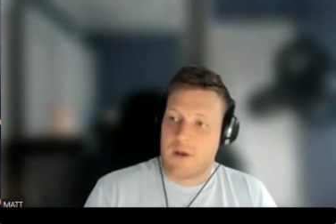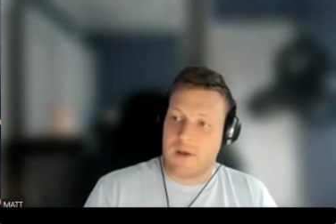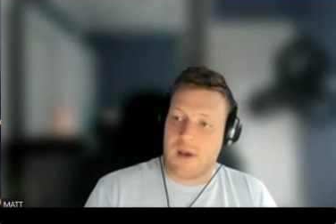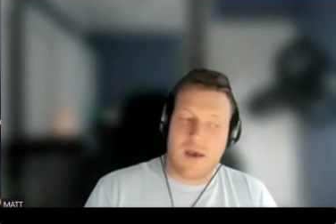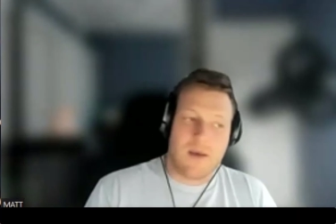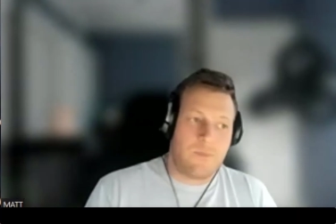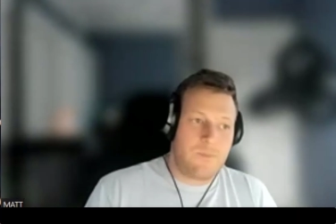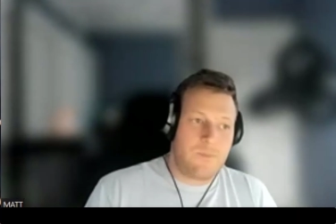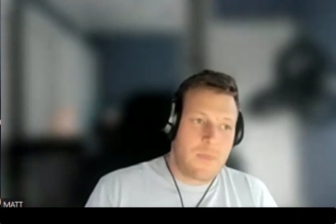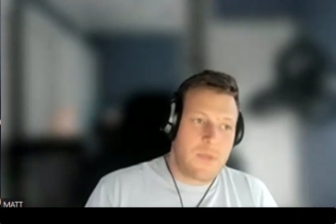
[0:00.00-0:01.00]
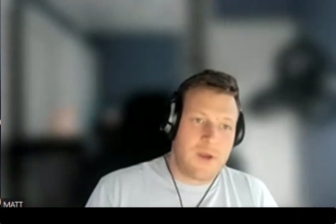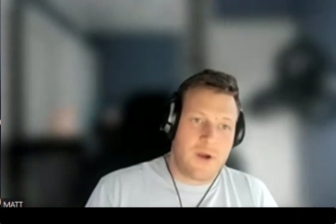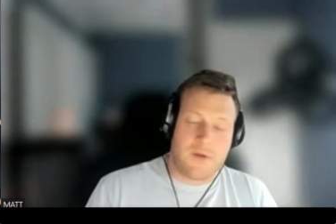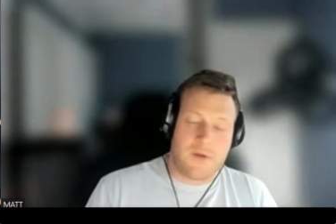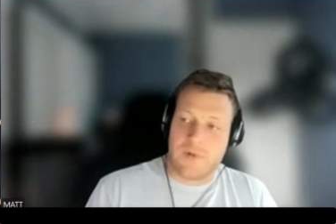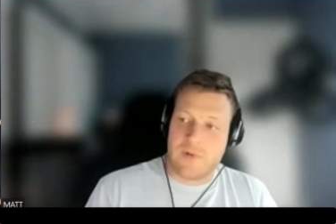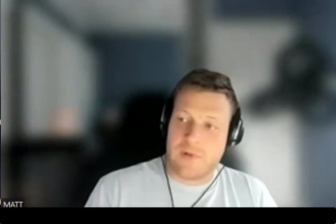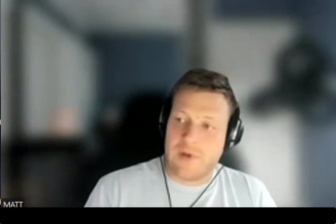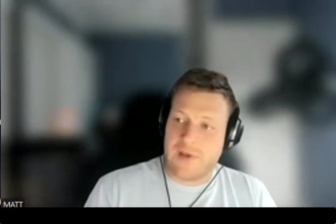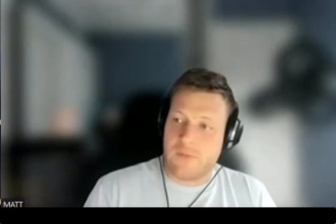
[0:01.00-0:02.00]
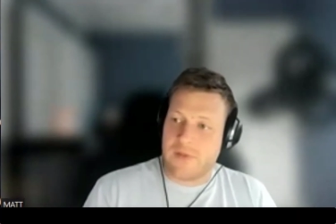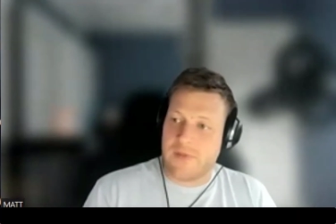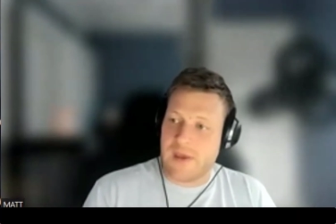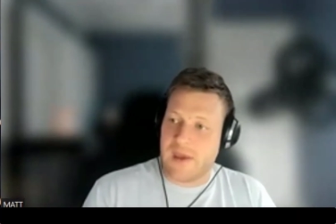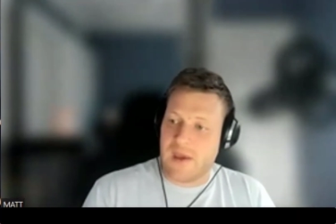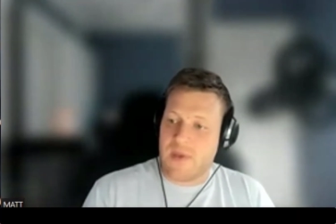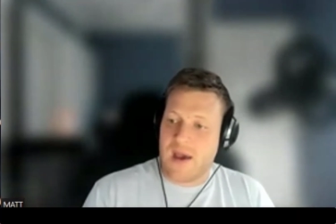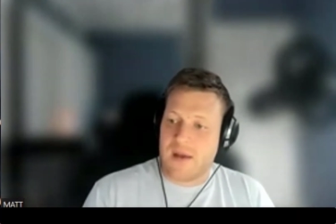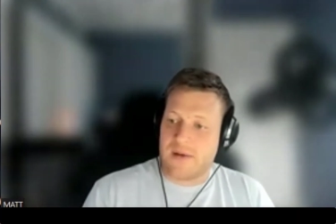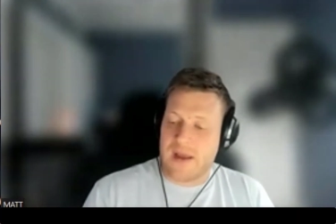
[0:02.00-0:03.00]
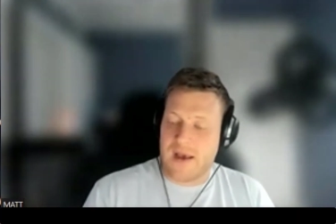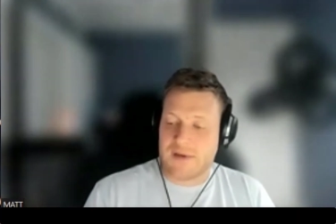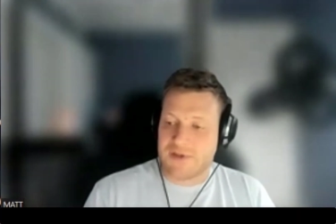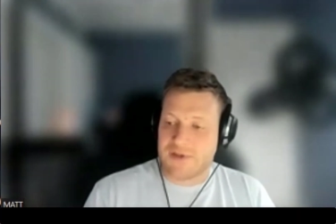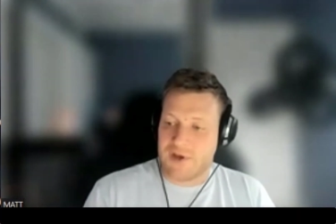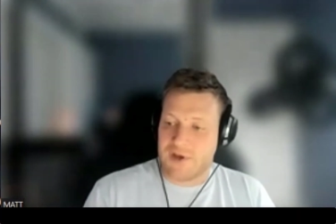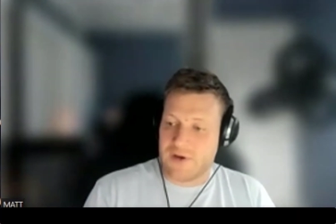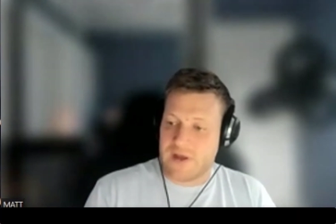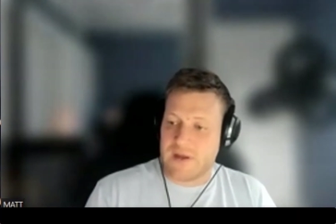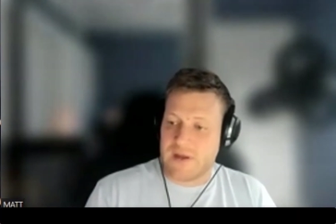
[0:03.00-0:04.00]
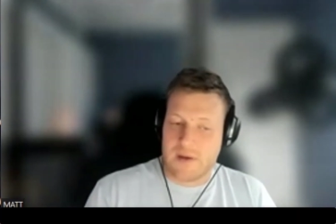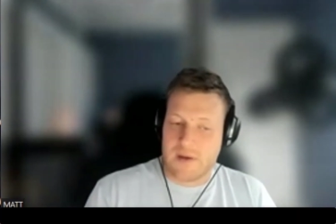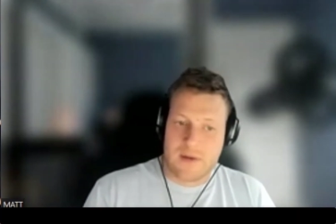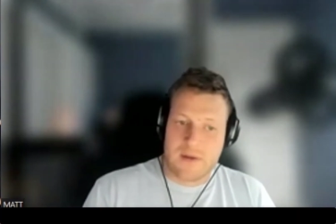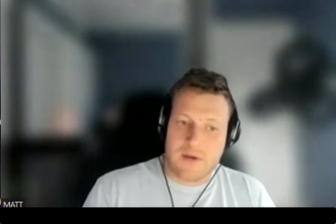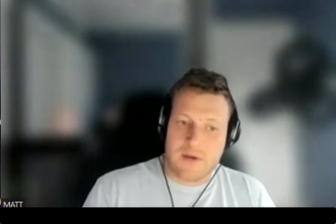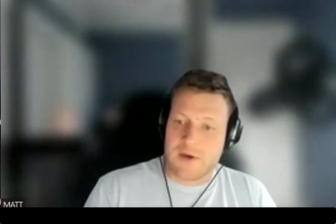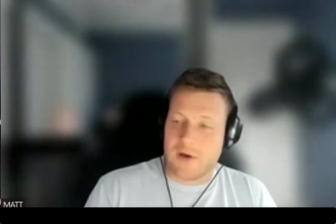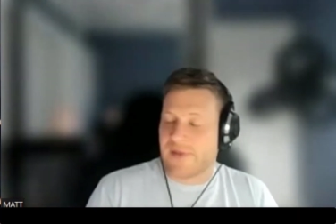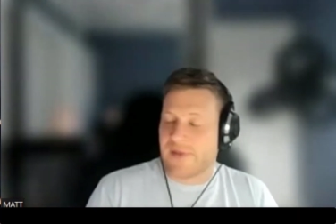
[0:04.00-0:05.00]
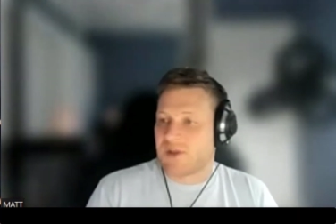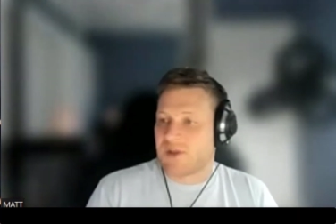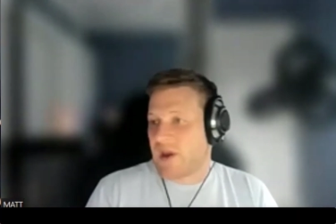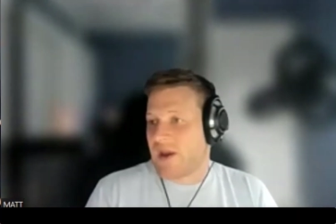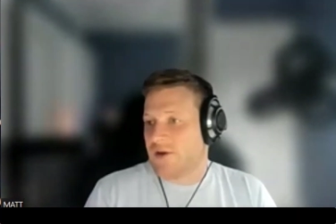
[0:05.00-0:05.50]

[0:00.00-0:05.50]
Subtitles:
We're thinking about now security, at the speed